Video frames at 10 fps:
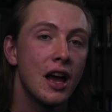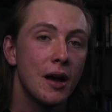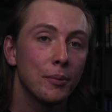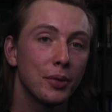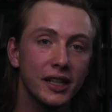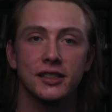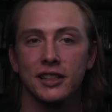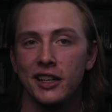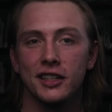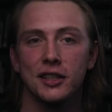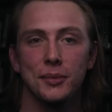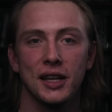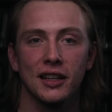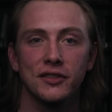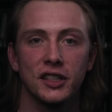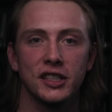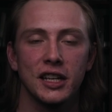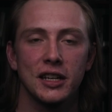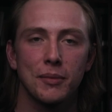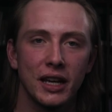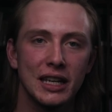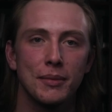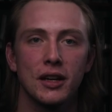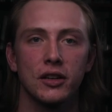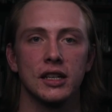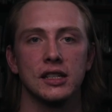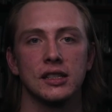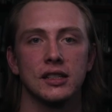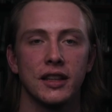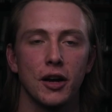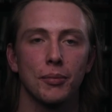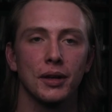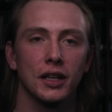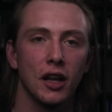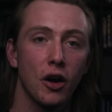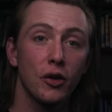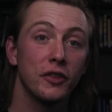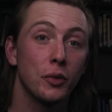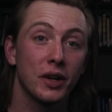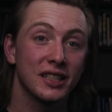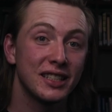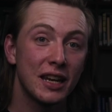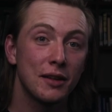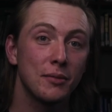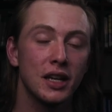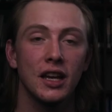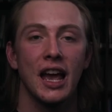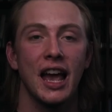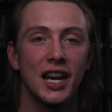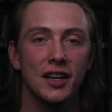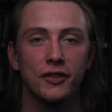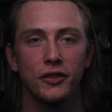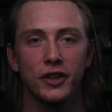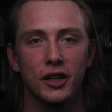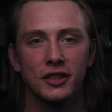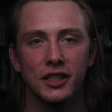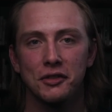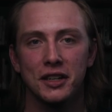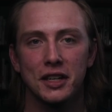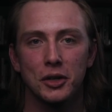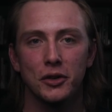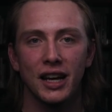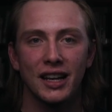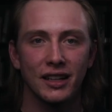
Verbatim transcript: please send it to me. I'd love to see it. My email is there below. If you want to send me any of your videos that you end up doing, I'd